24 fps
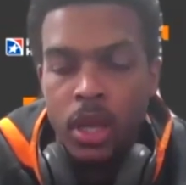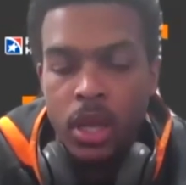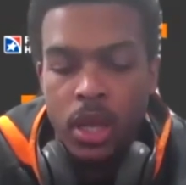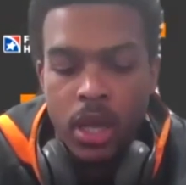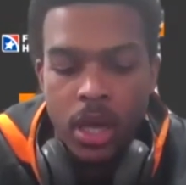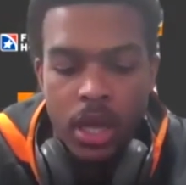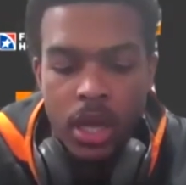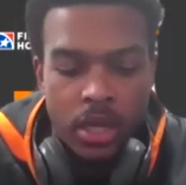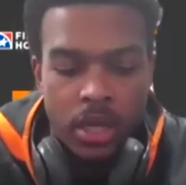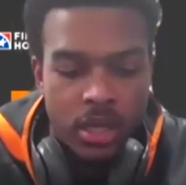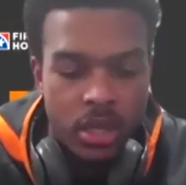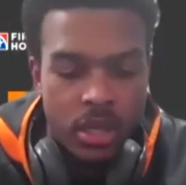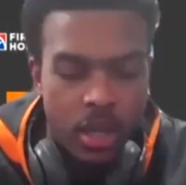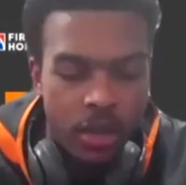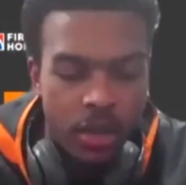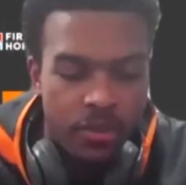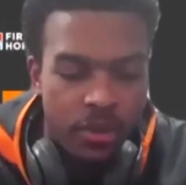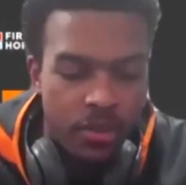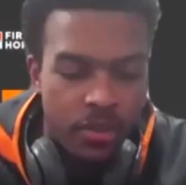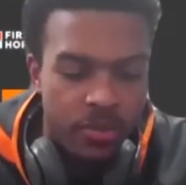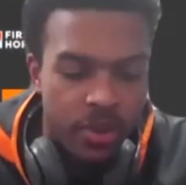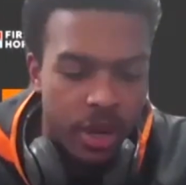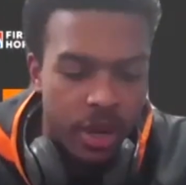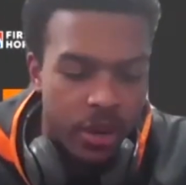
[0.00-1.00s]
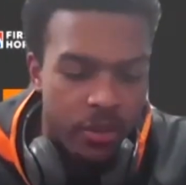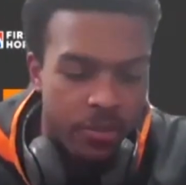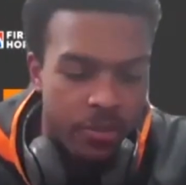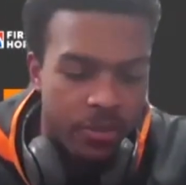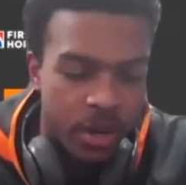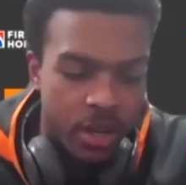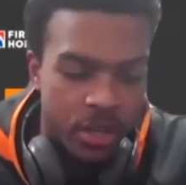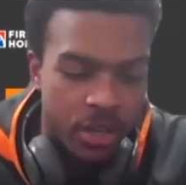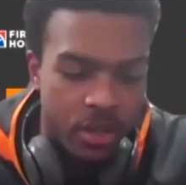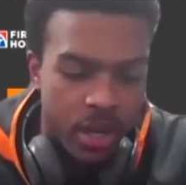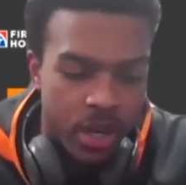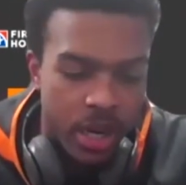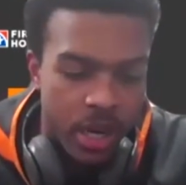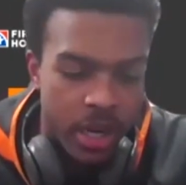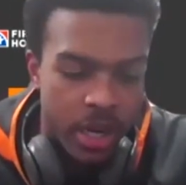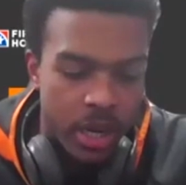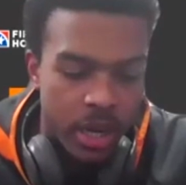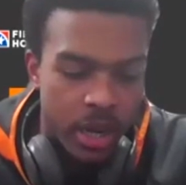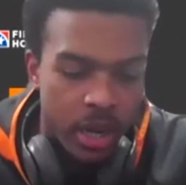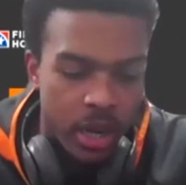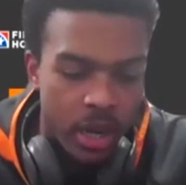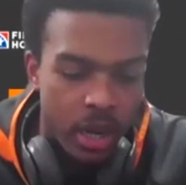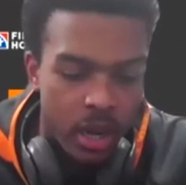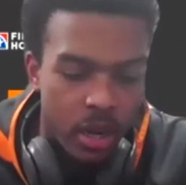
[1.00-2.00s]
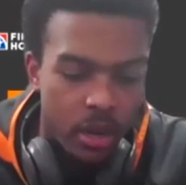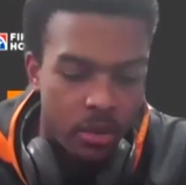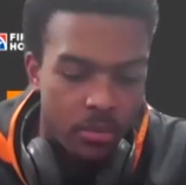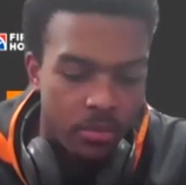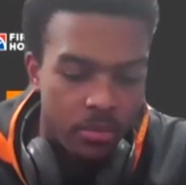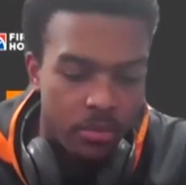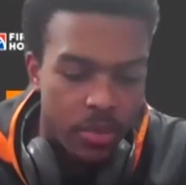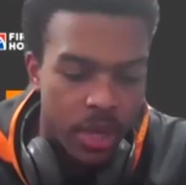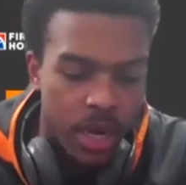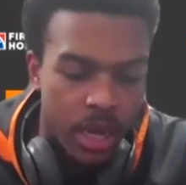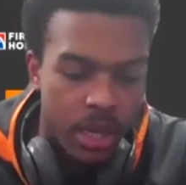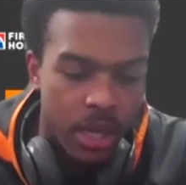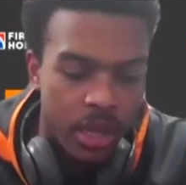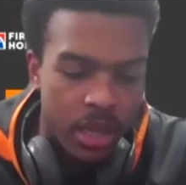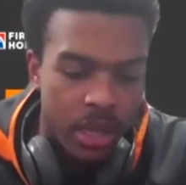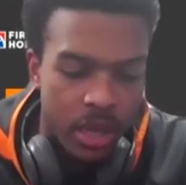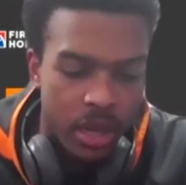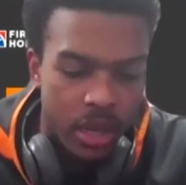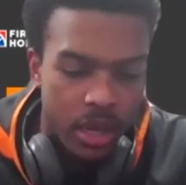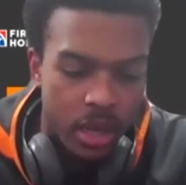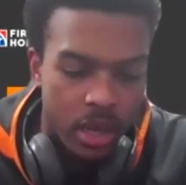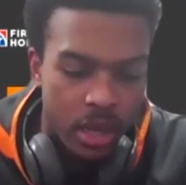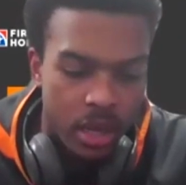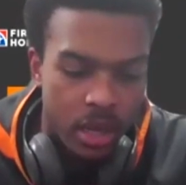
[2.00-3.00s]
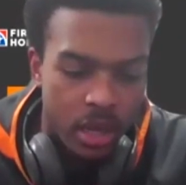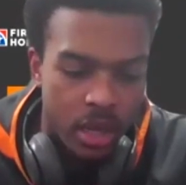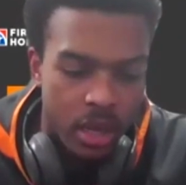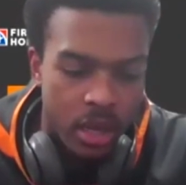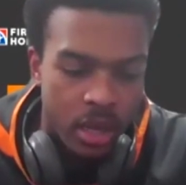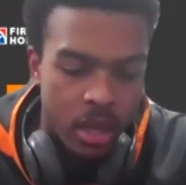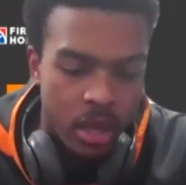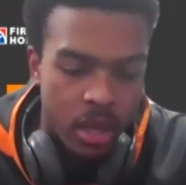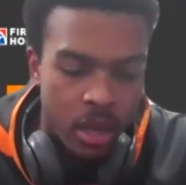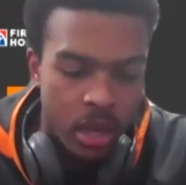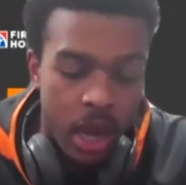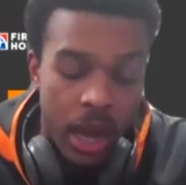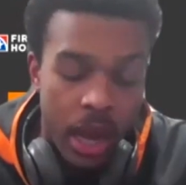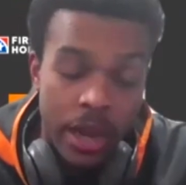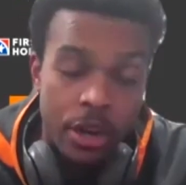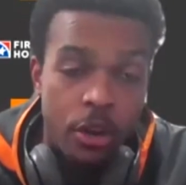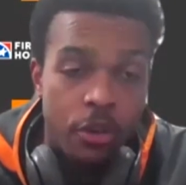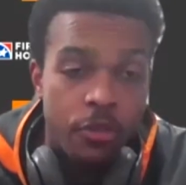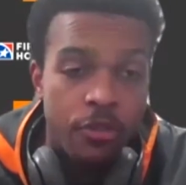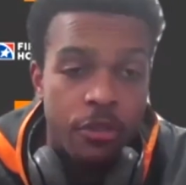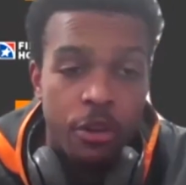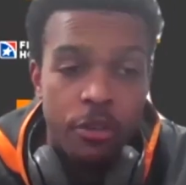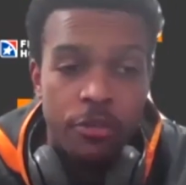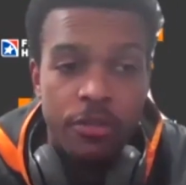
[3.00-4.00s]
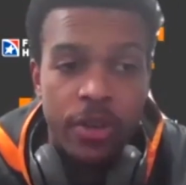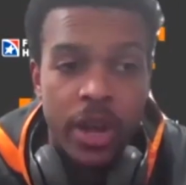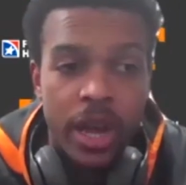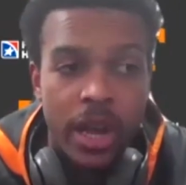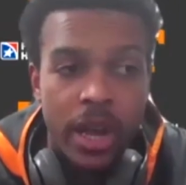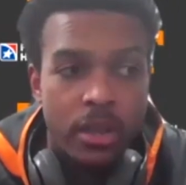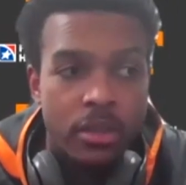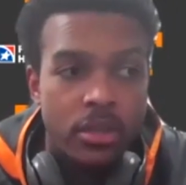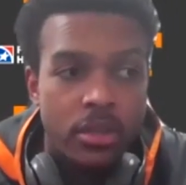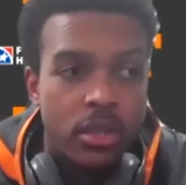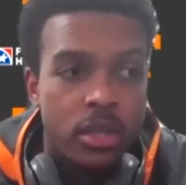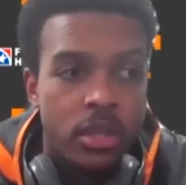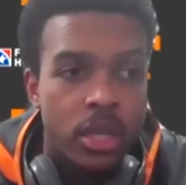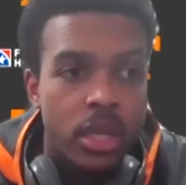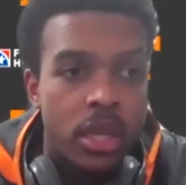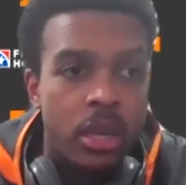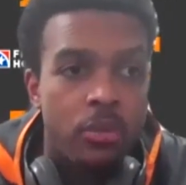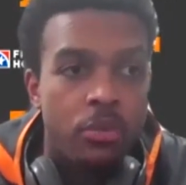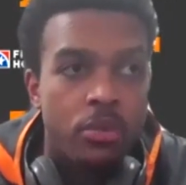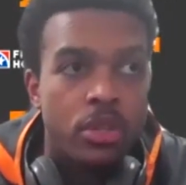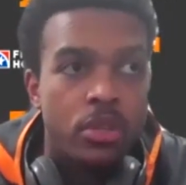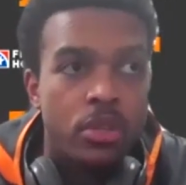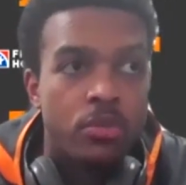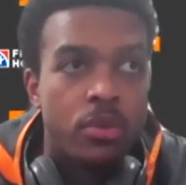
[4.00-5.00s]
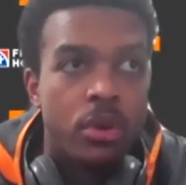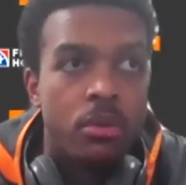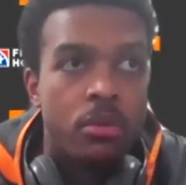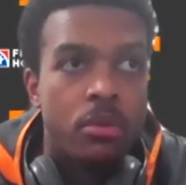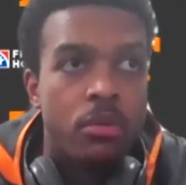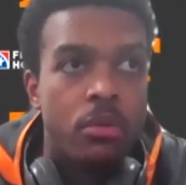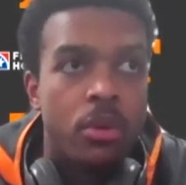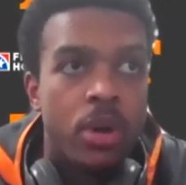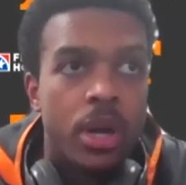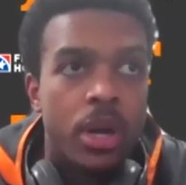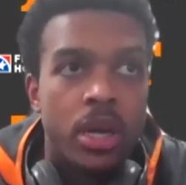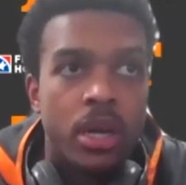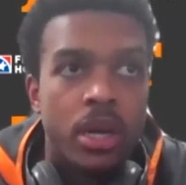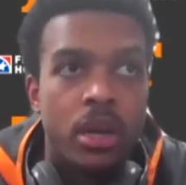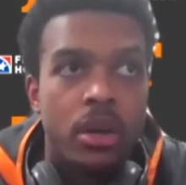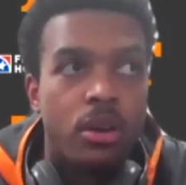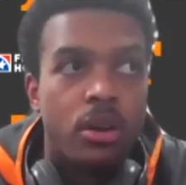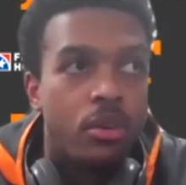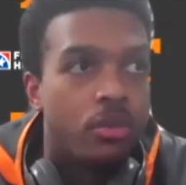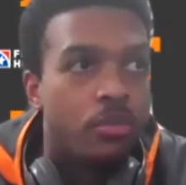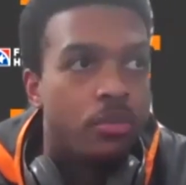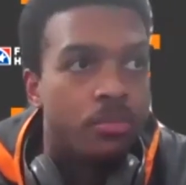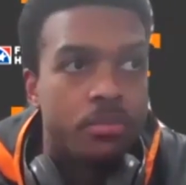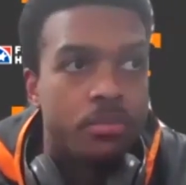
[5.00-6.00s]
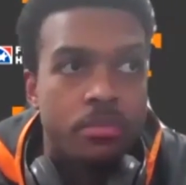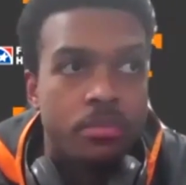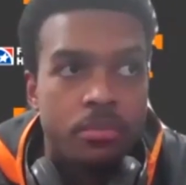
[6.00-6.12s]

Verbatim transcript: Yeah, it's definitely very frustrating. Um, and I think I know for a fact to get to where we want to go,